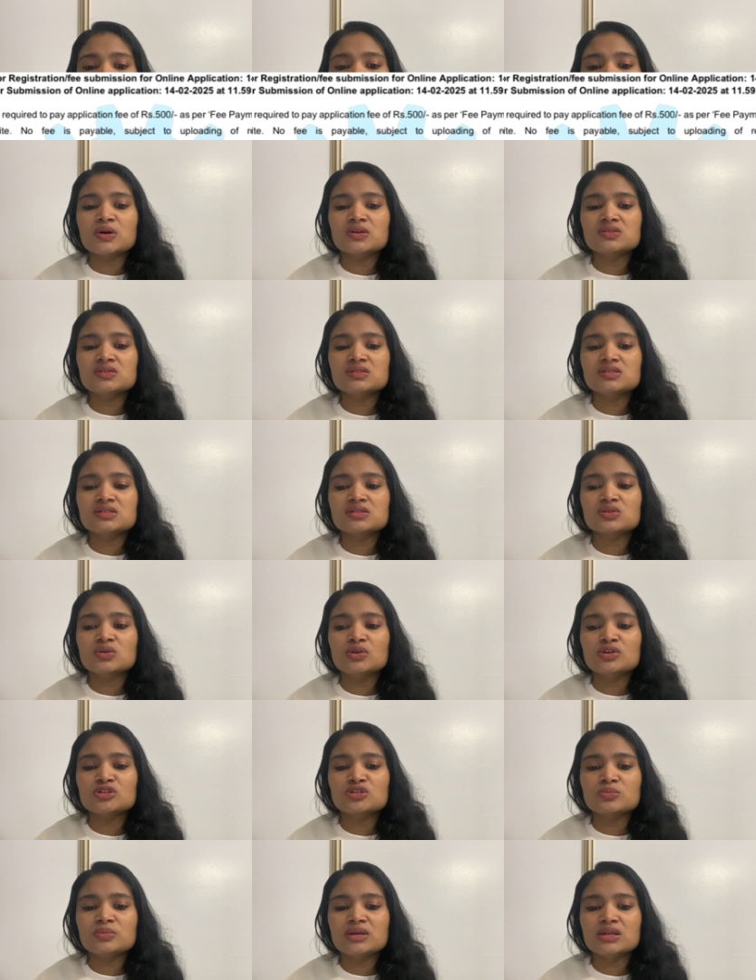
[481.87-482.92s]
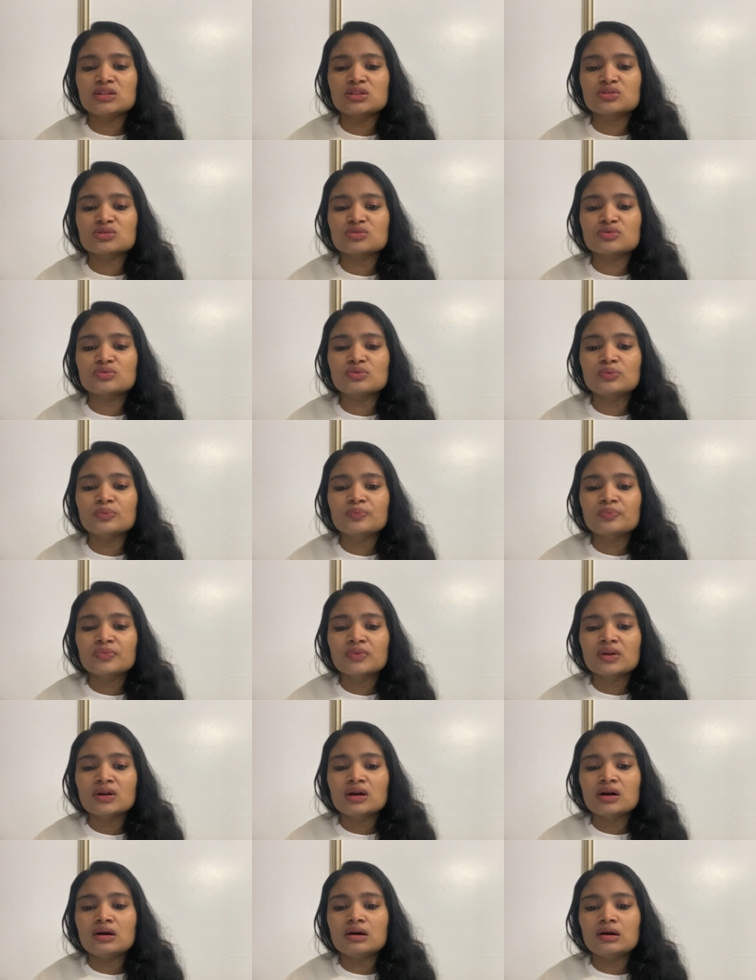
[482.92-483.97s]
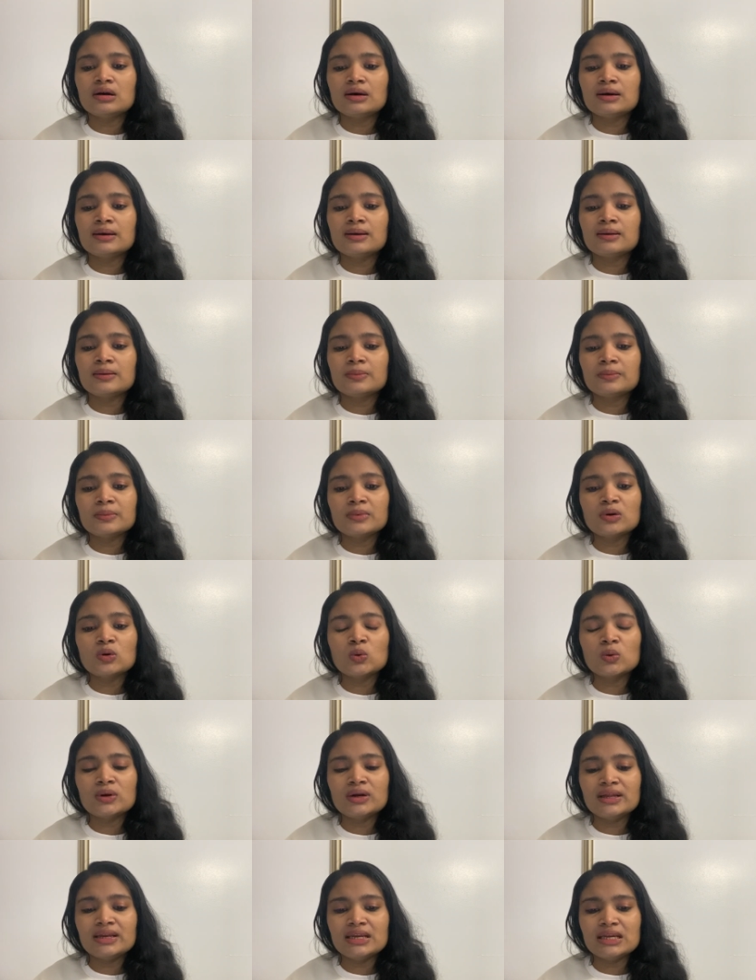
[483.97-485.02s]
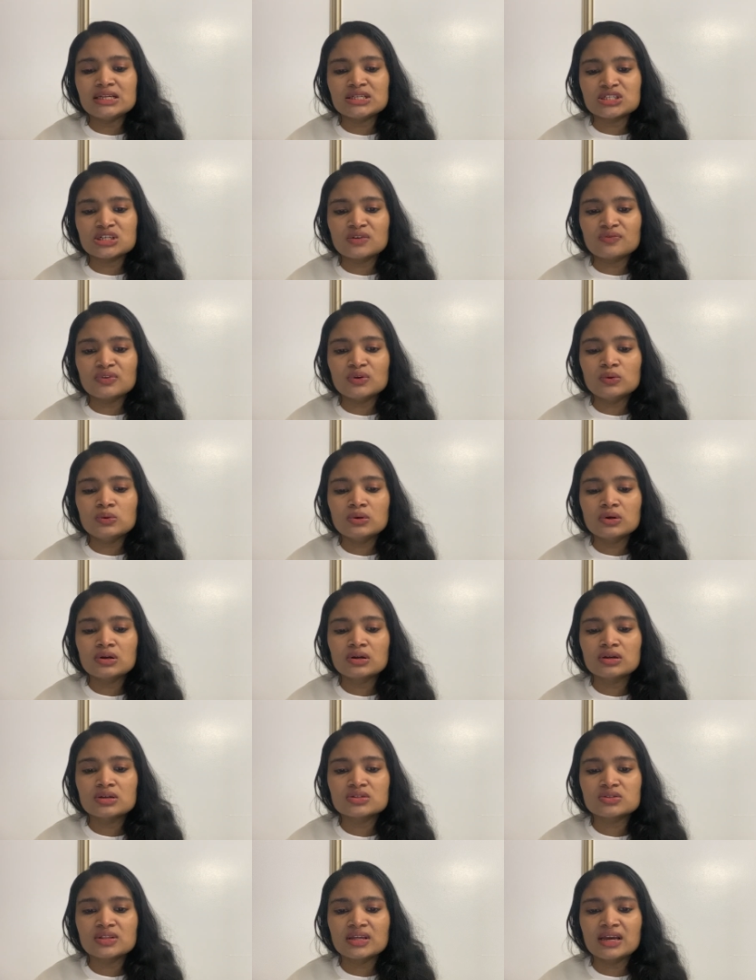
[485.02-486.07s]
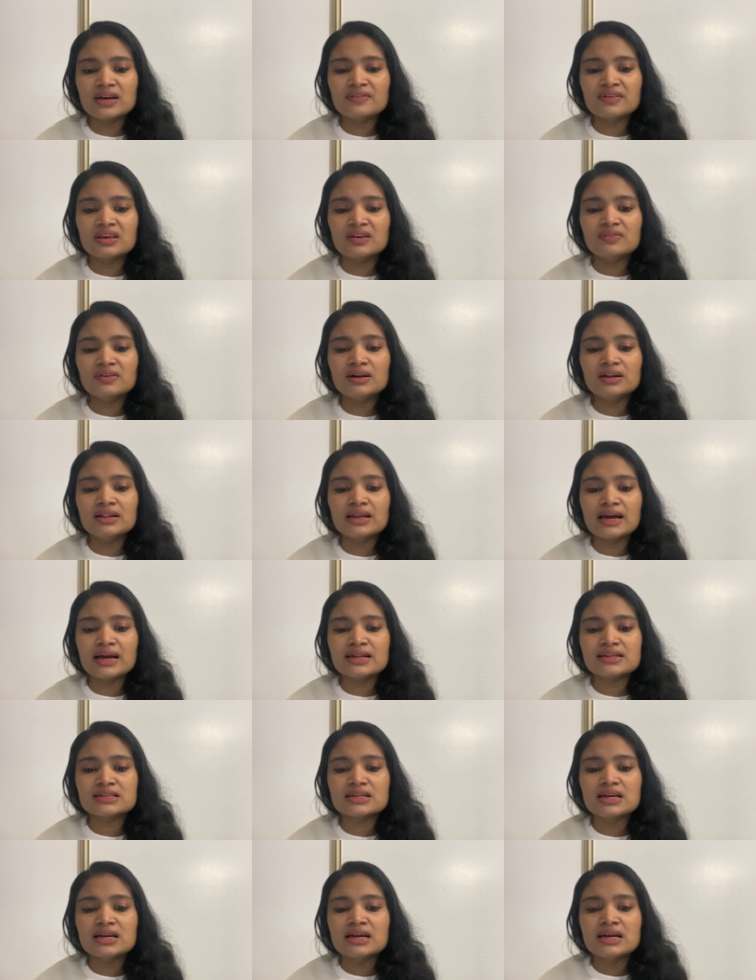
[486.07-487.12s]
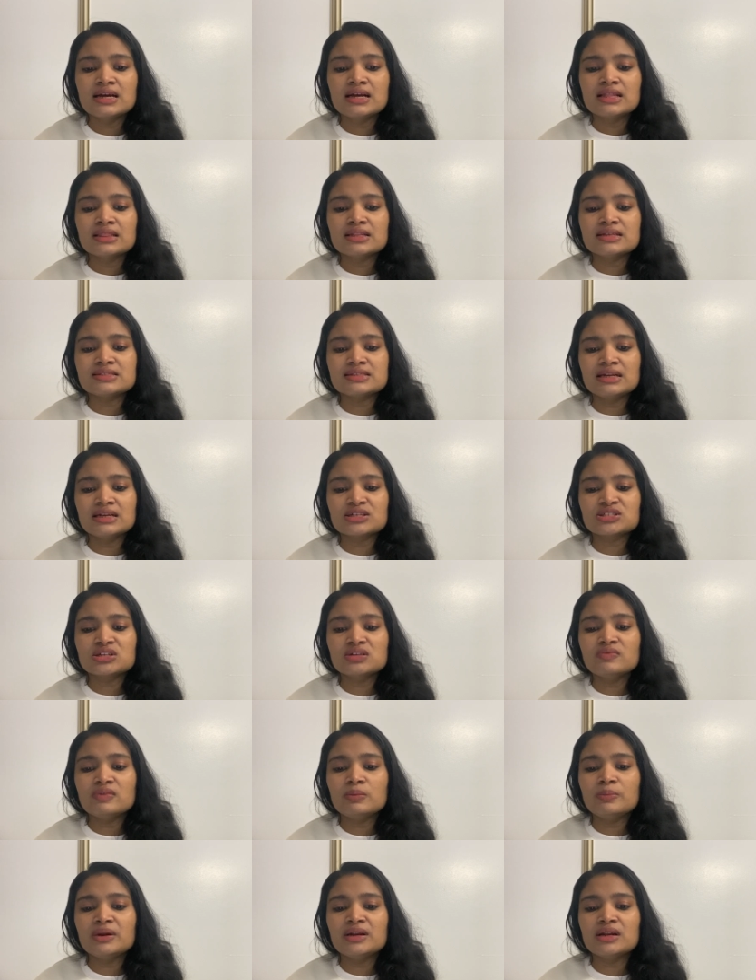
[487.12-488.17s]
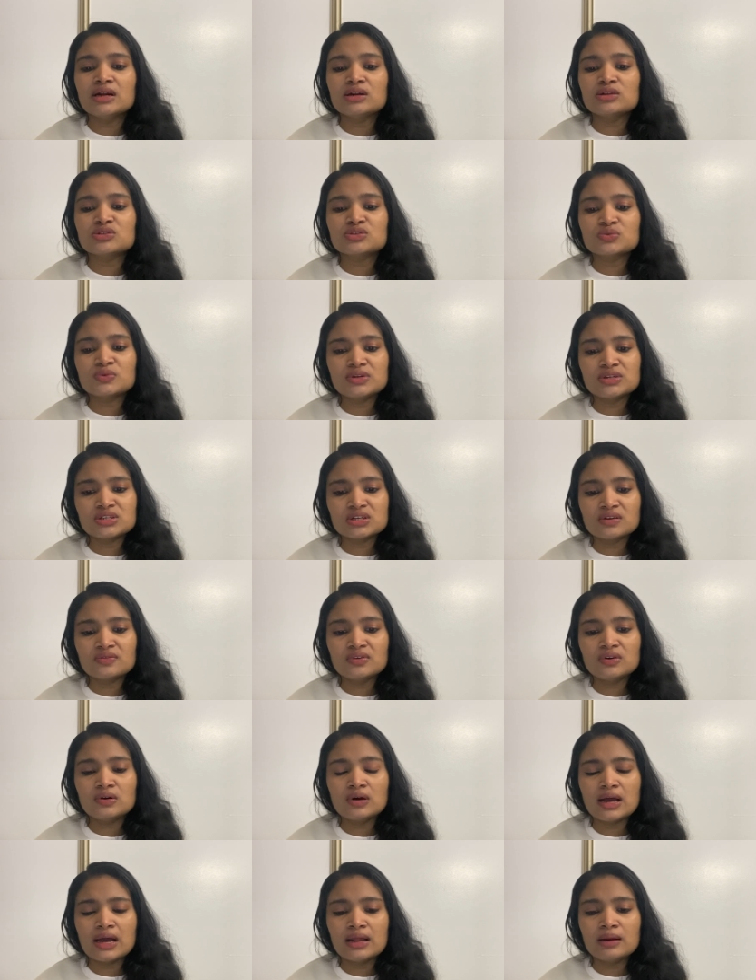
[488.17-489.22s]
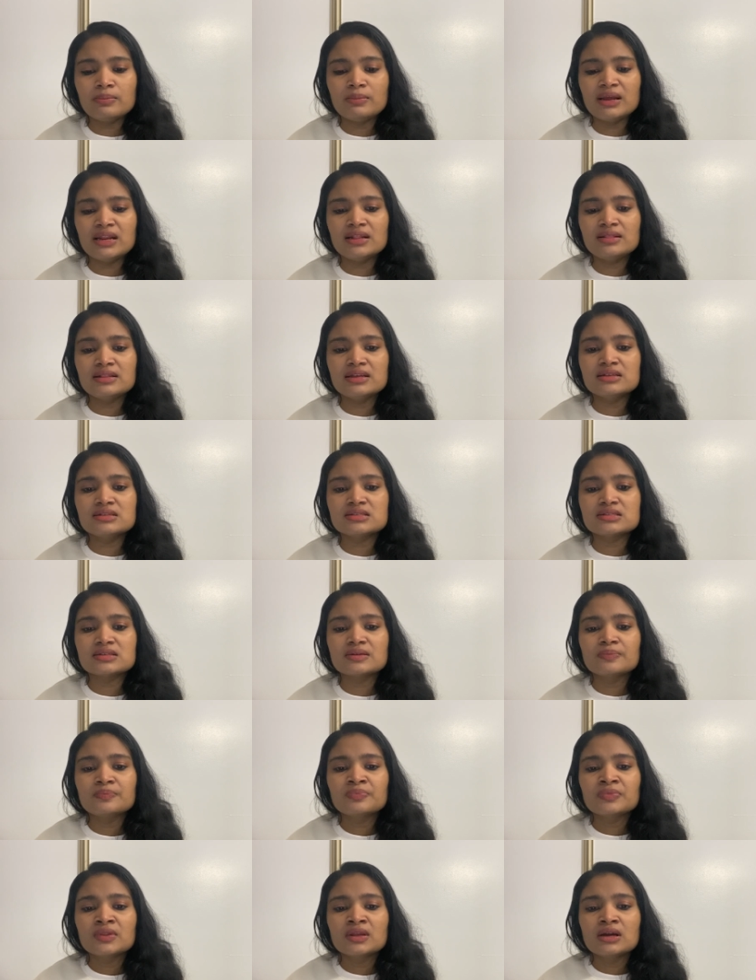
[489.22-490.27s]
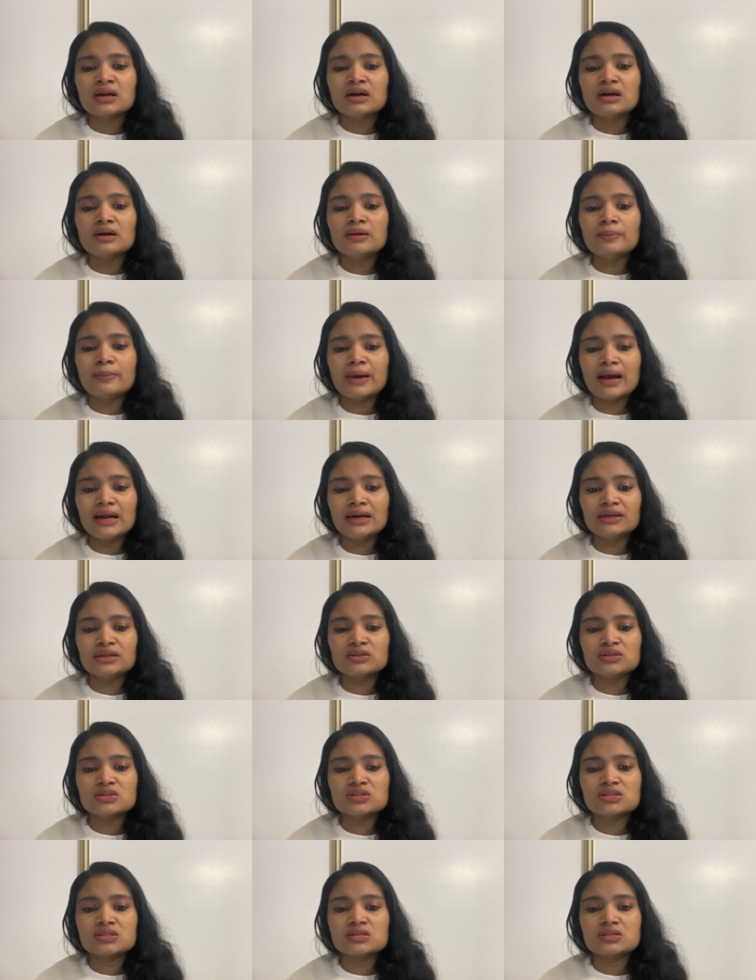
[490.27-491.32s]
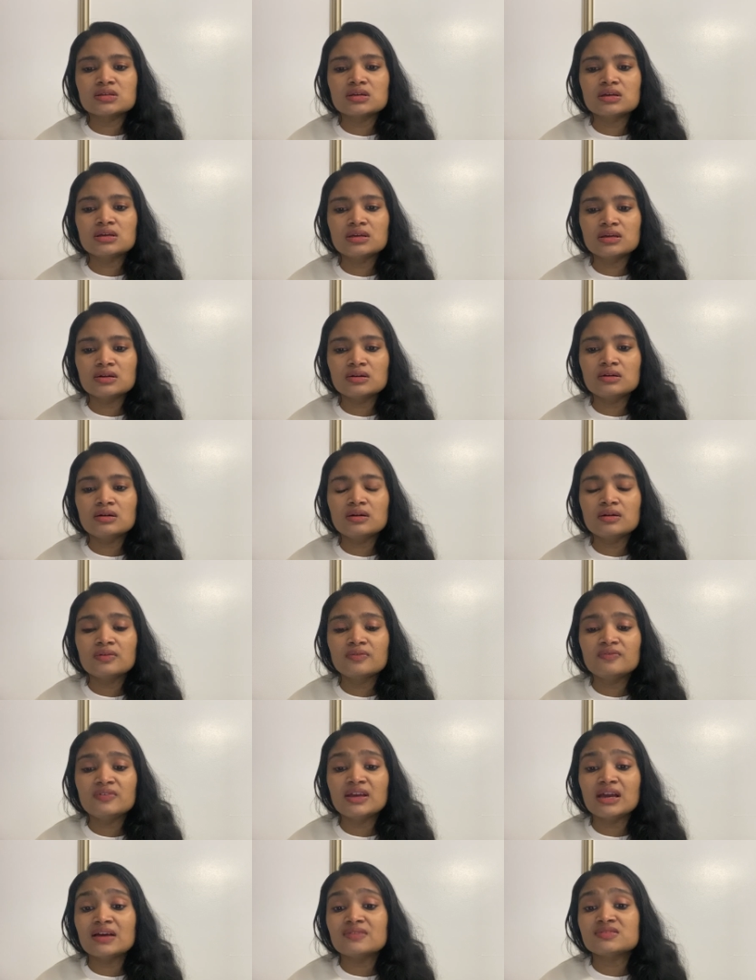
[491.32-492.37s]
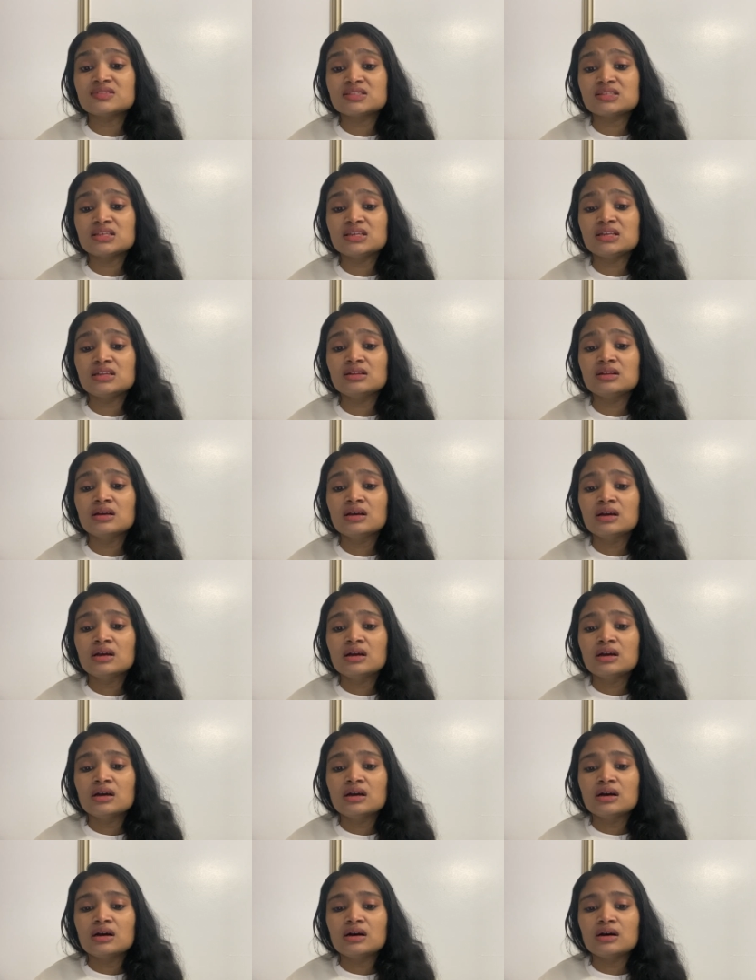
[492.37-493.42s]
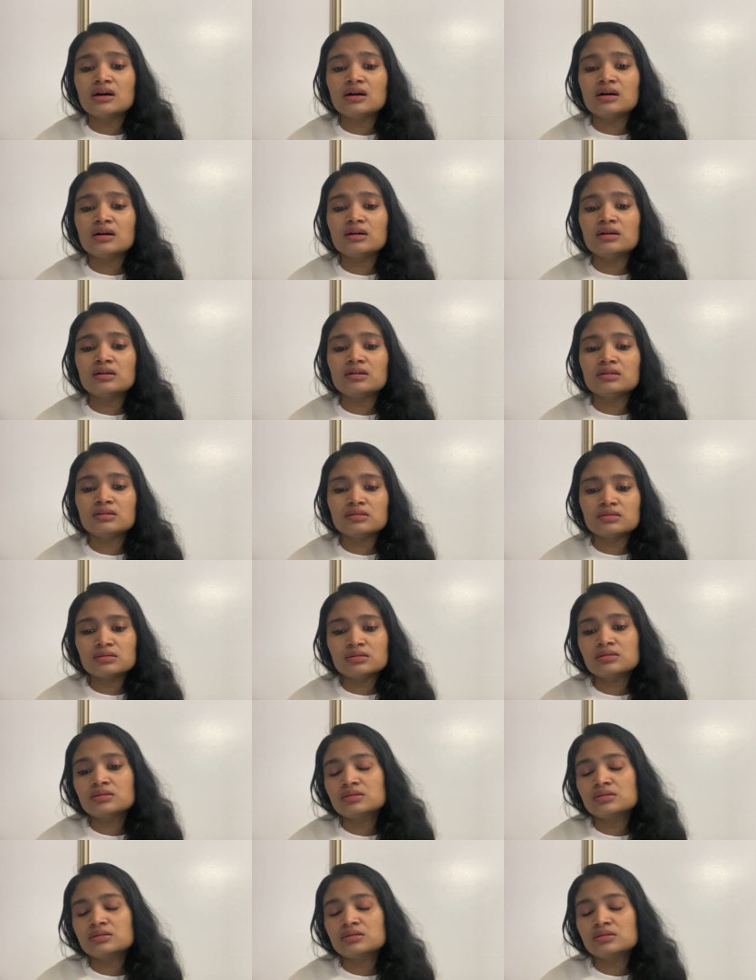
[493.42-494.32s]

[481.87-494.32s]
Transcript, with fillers: process is going to be through uh, only interview. So they have given that the selection will be done through interview and many things uh, matters here. We have seen uh,